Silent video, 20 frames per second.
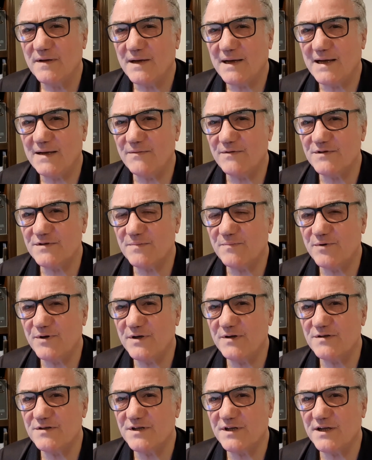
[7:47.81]
I was
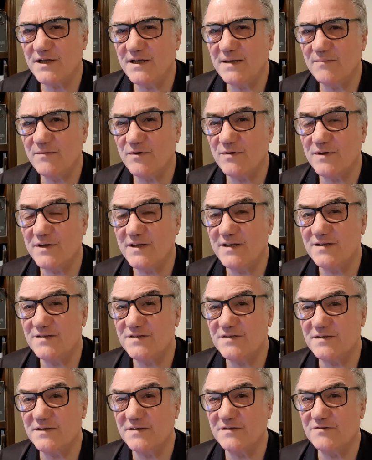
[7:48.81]
approaching him on
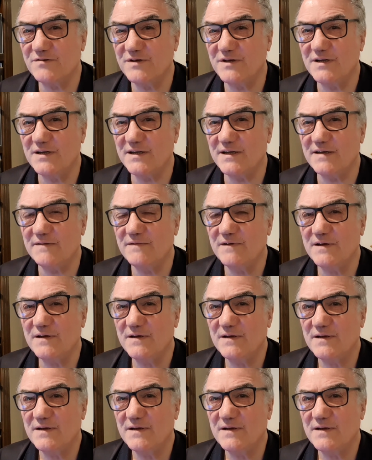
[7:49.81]
instinct, really,